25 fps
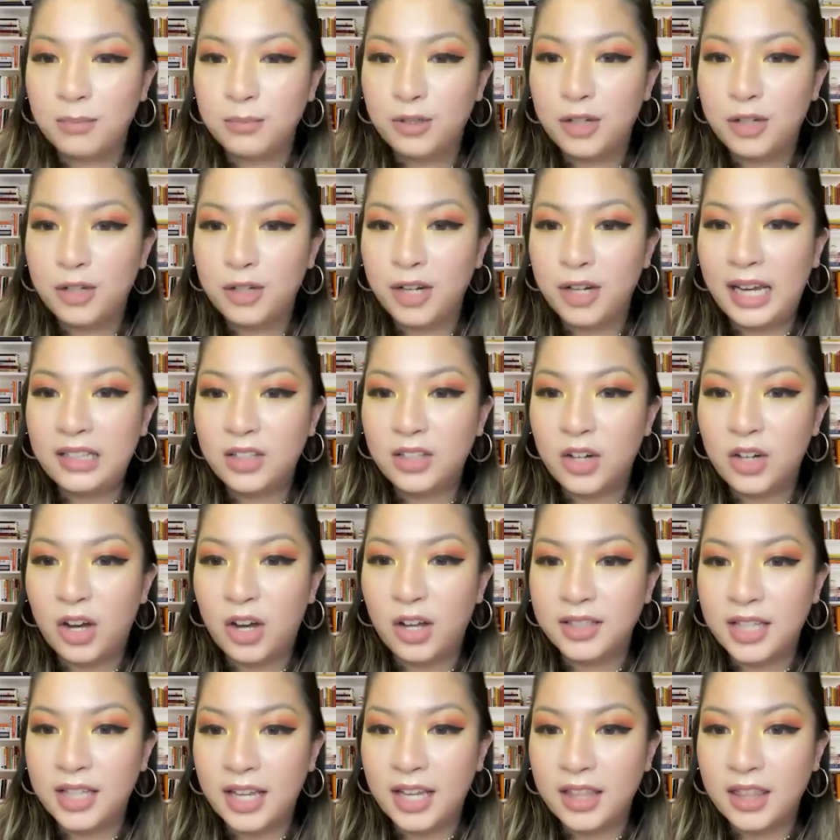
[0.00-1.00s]
create
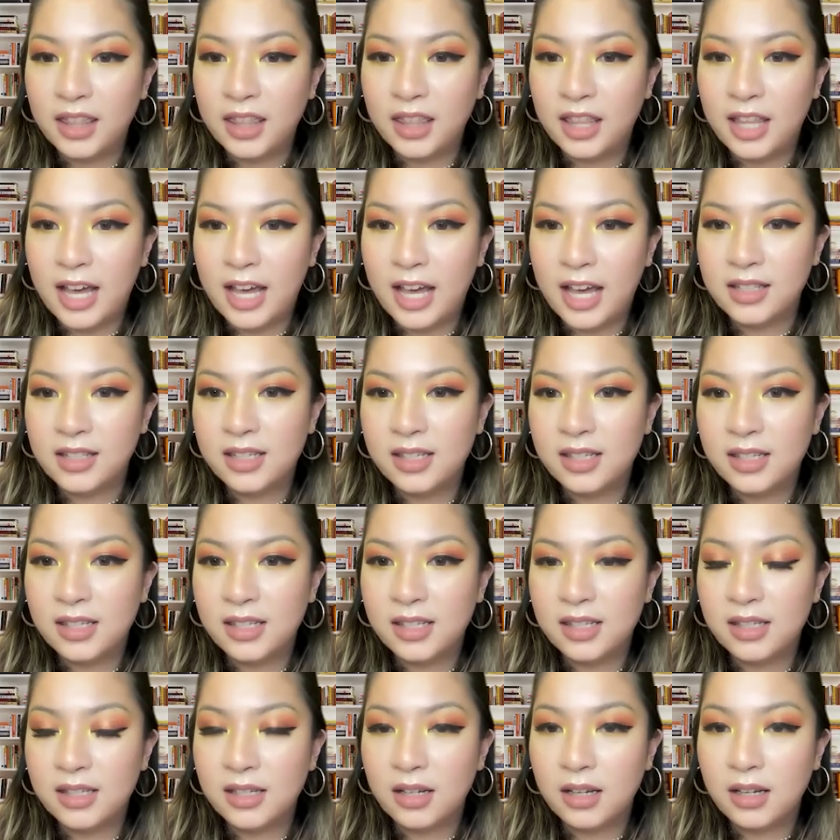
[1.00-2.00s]
content
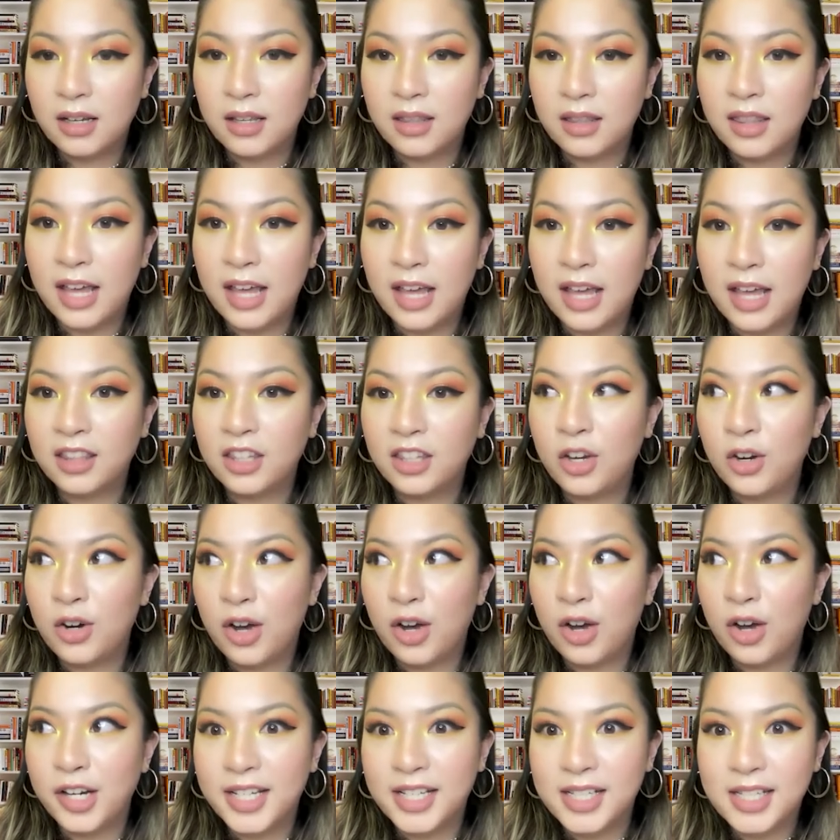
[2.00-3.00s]
that
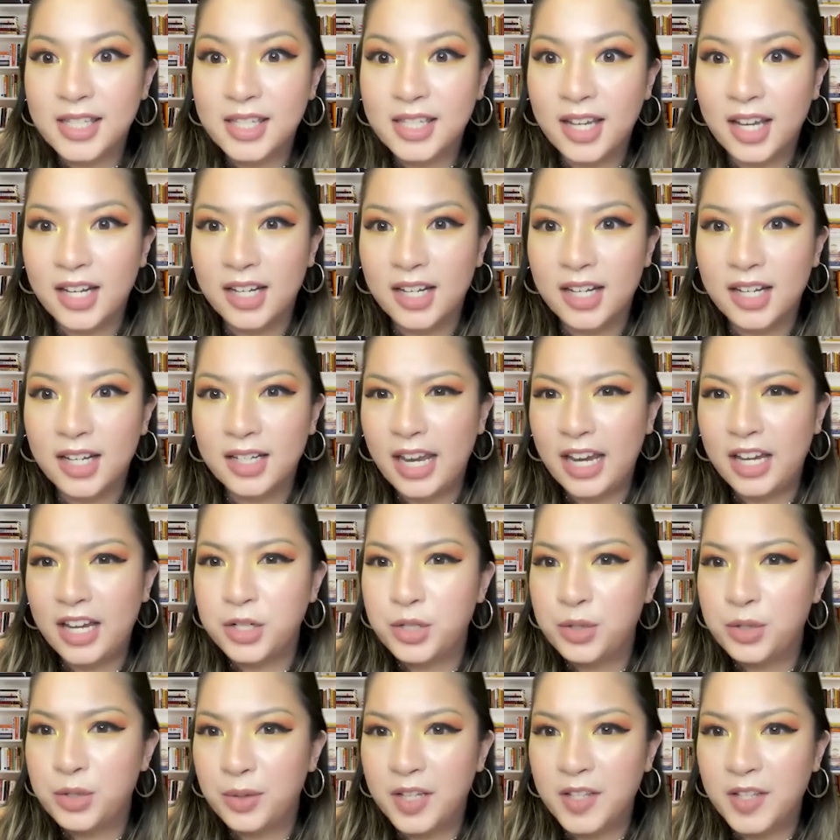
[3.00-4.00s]
your audience can
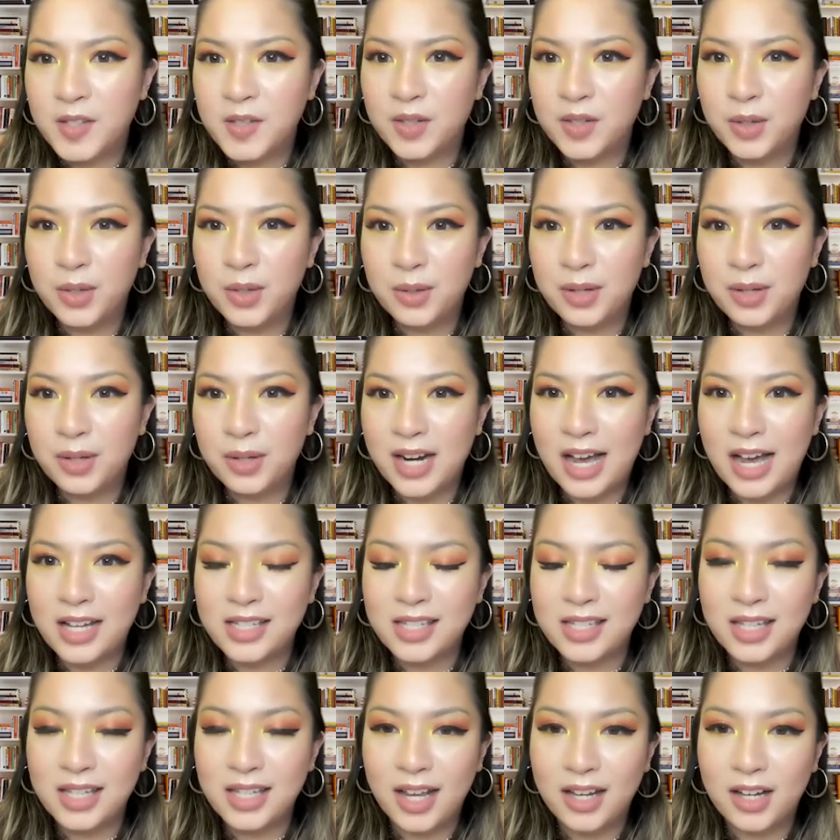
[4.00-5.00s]
engage with. So you can
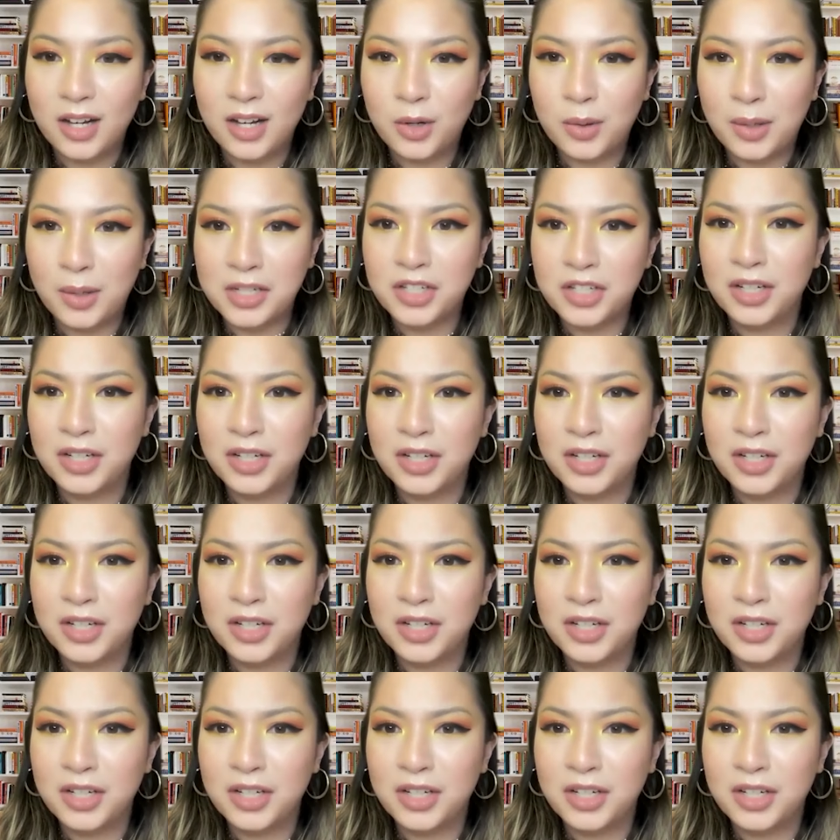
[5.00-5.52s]
ask like a question.